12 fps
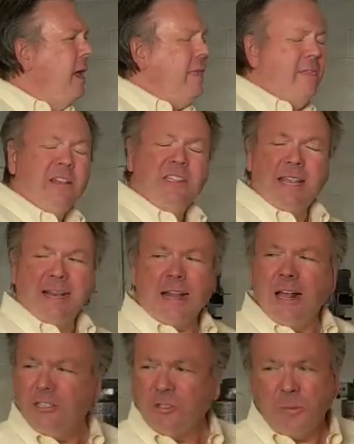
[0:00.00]
And this
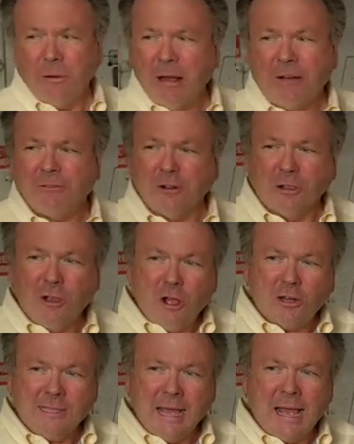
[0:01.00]
technology has been around for a
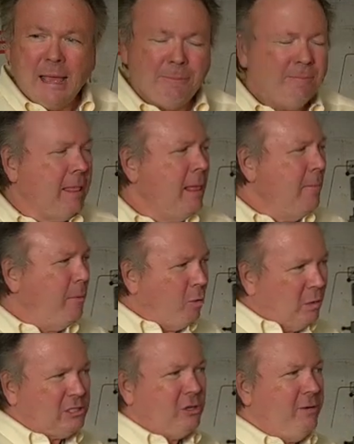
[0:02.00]
long time.
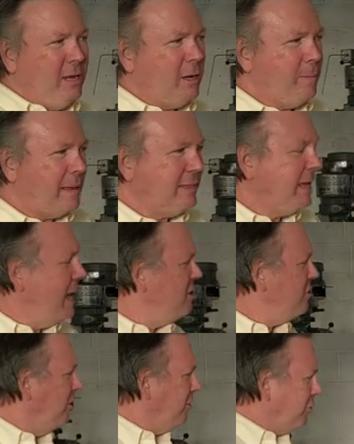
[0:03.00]
Well, what's unique about the
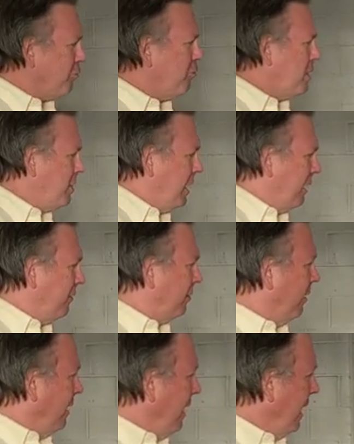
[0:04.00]
engine is three
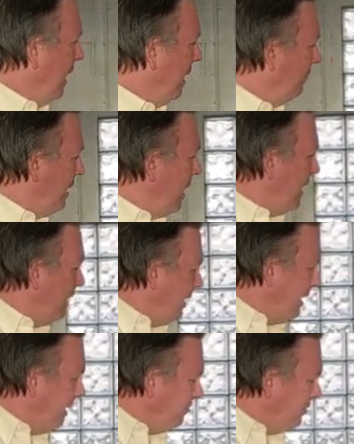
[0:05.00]
things. And
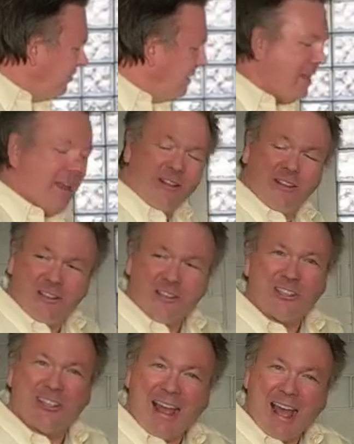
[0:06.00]
I've just got a
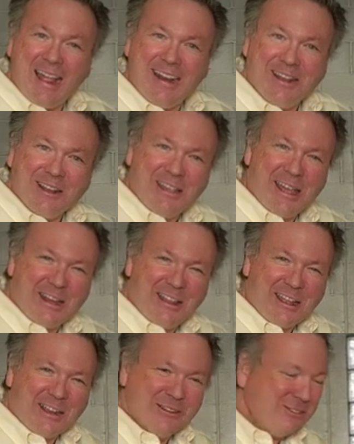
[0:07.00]
little slide here
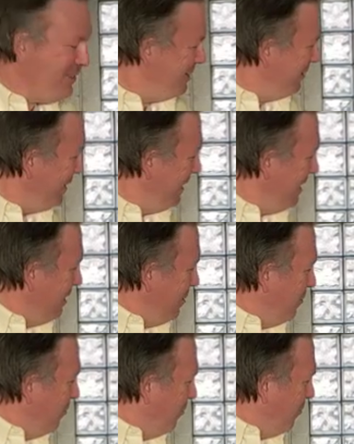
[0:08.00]
that goes into it.
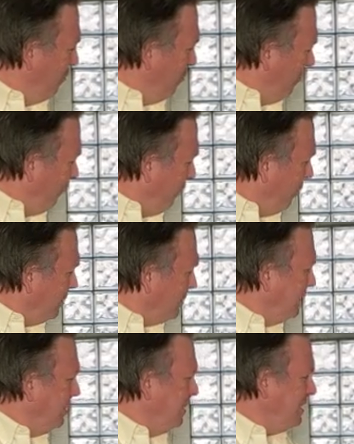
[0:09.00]

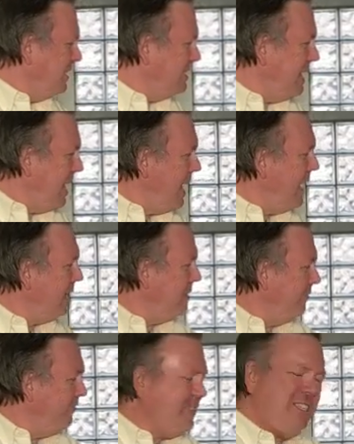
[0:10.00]
First, the
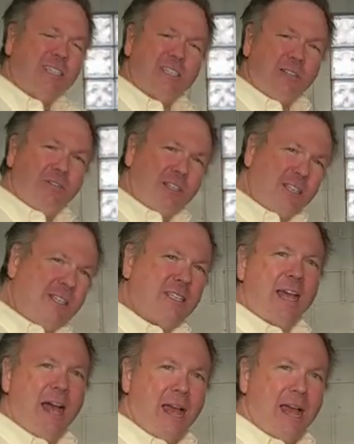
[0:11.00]
design, the physics of the
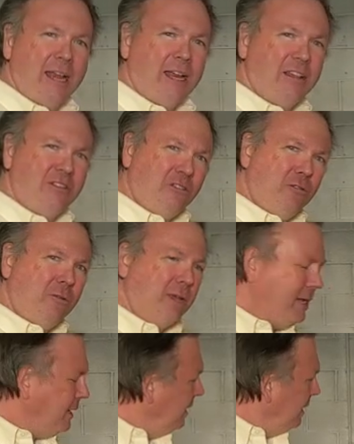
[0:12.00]
design is
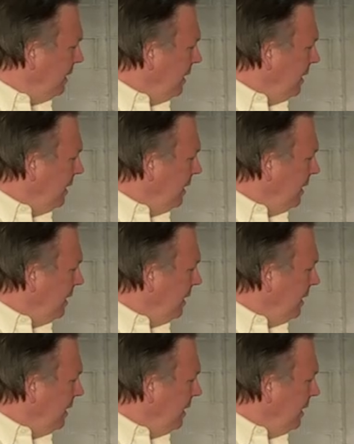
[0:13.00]
unique.